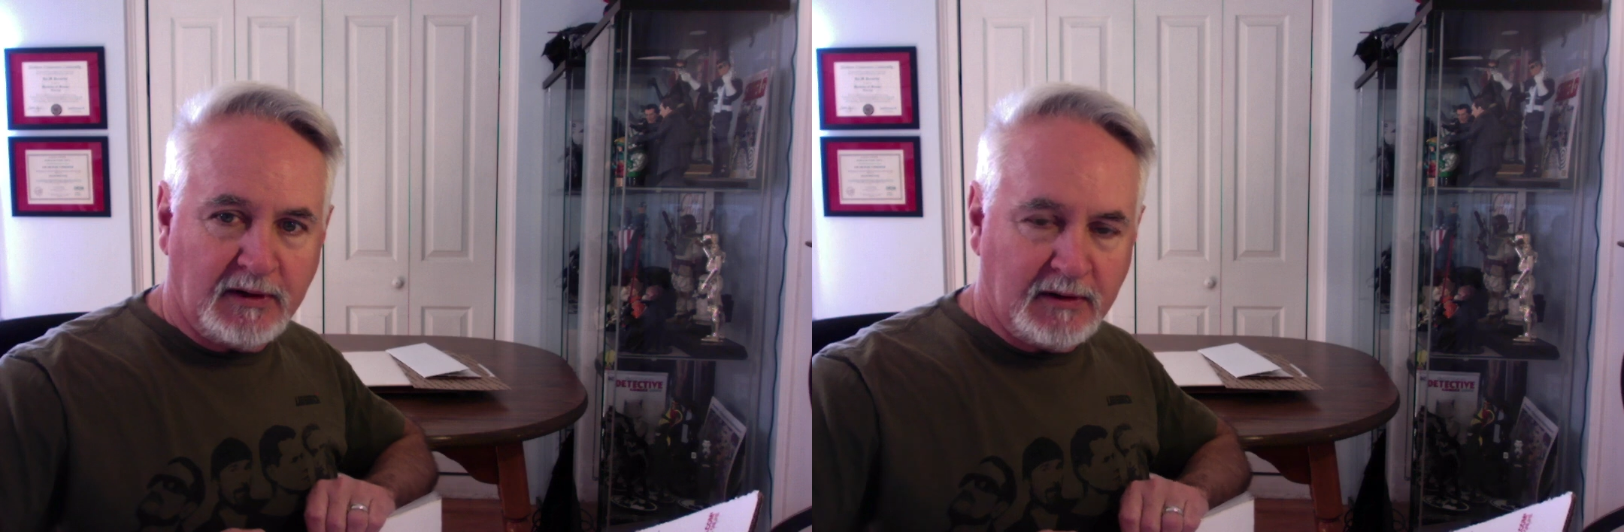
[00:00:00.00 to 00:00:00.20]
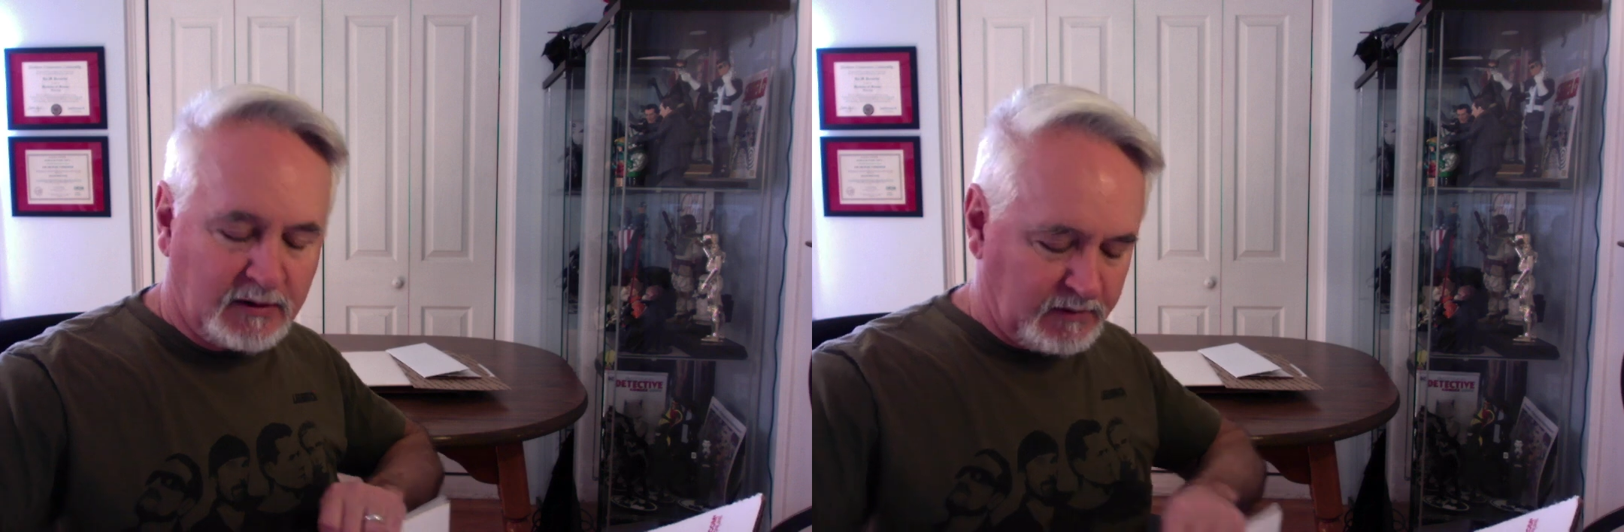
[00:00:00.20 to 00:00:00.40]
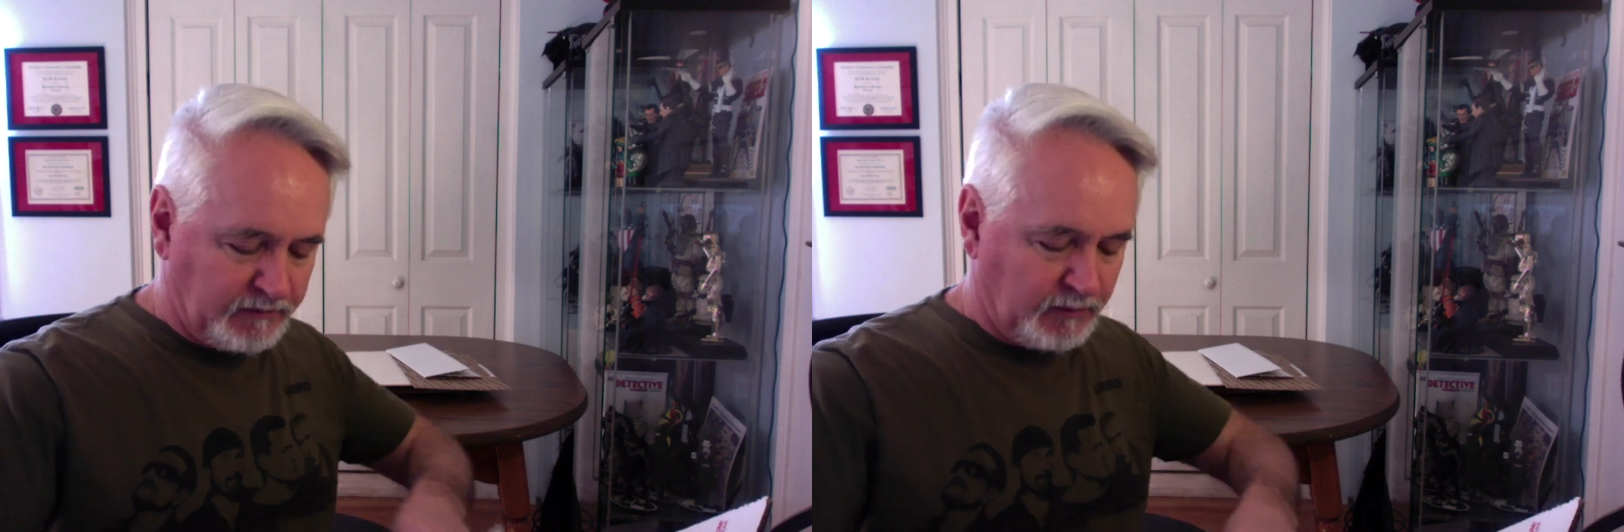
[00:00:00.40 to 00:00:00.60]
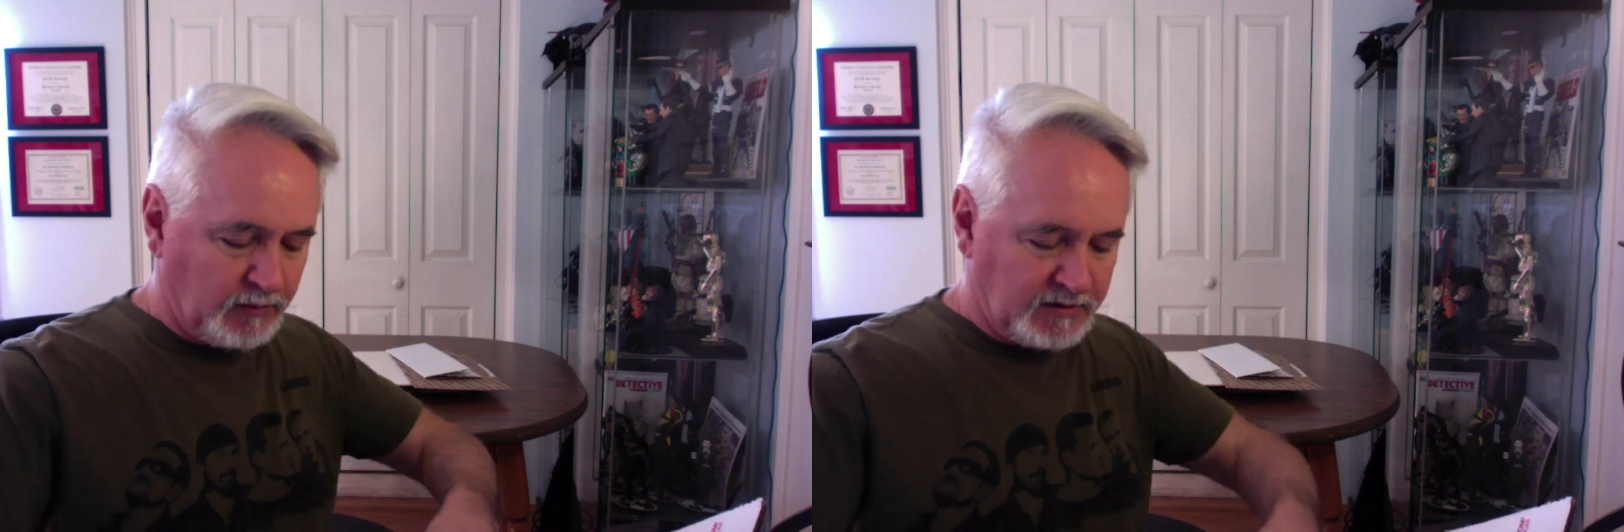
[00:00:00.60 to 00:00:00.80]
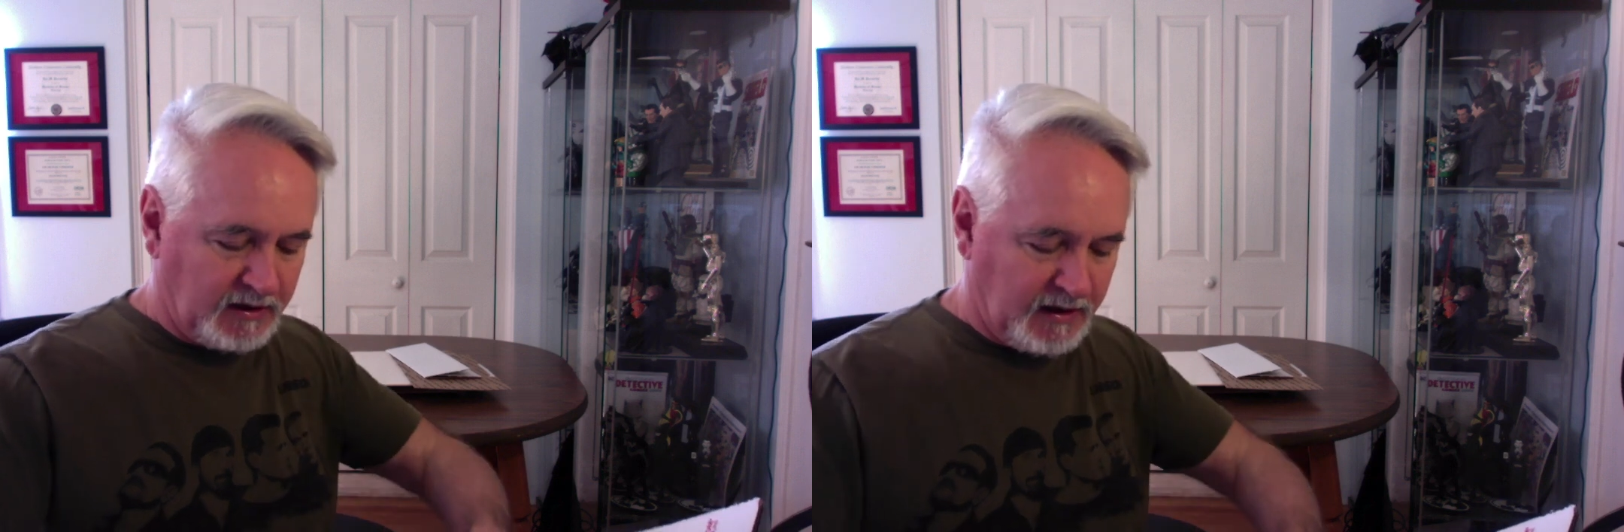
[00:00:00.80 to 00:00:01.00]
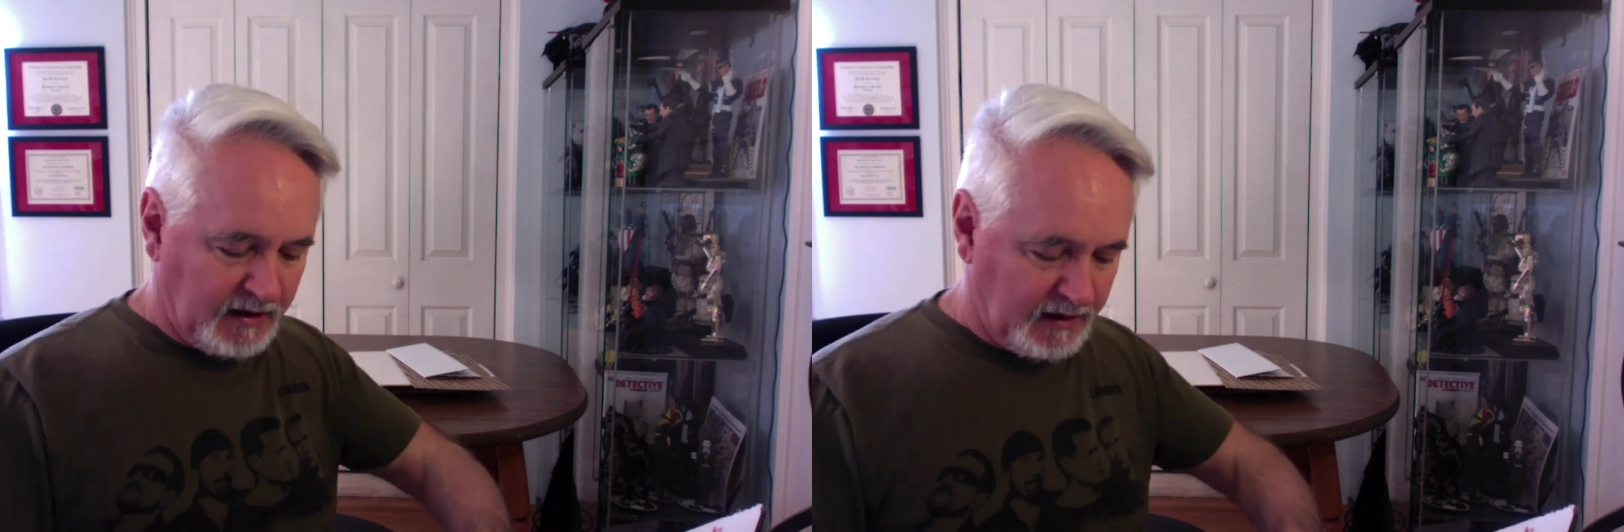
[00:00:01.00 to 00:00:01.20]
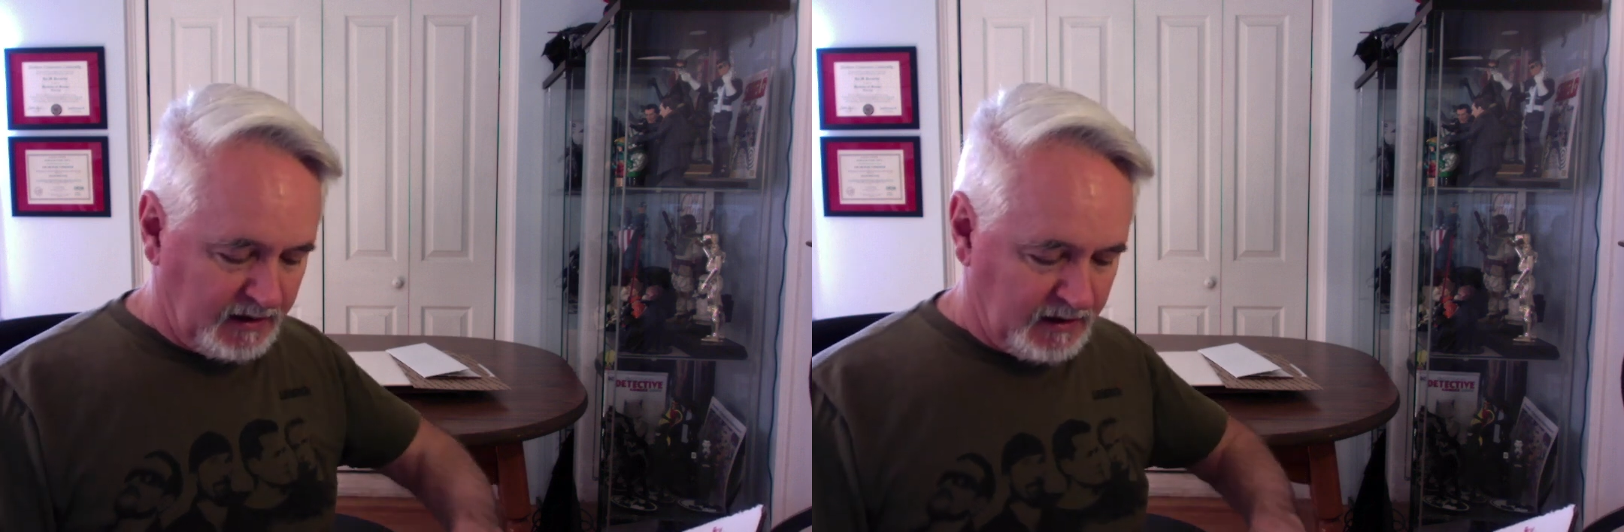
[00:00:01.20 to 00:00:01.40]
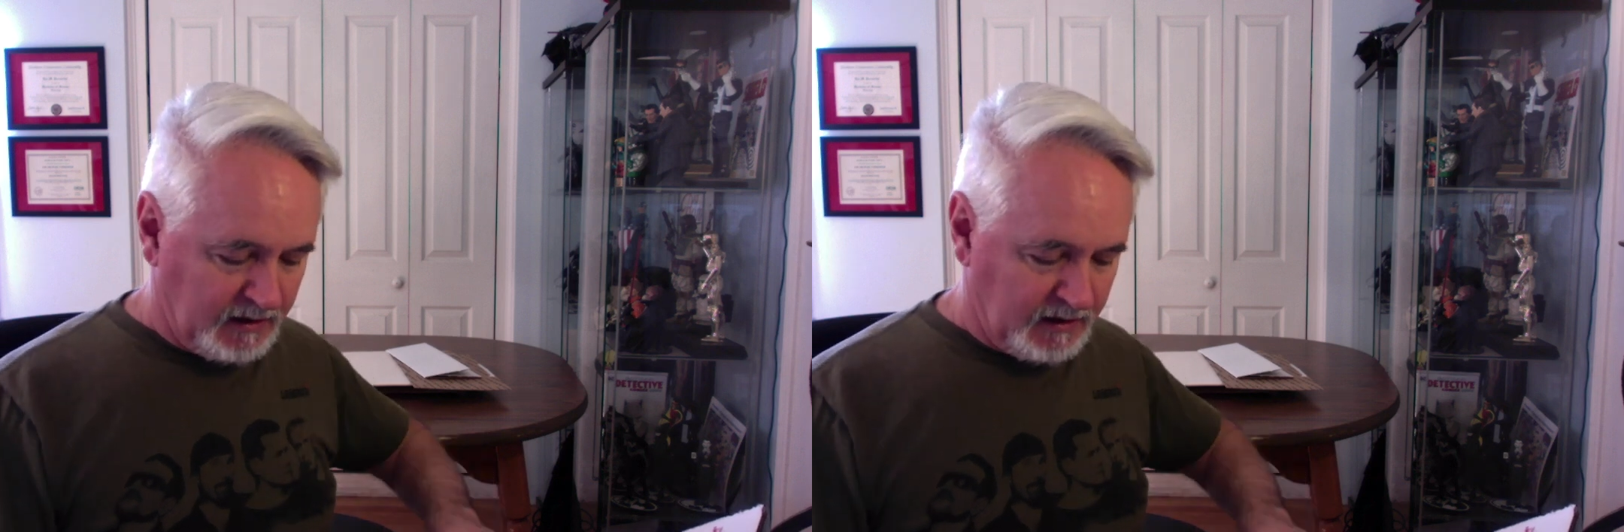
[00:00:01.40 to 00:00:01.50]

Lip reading: looking forward to that.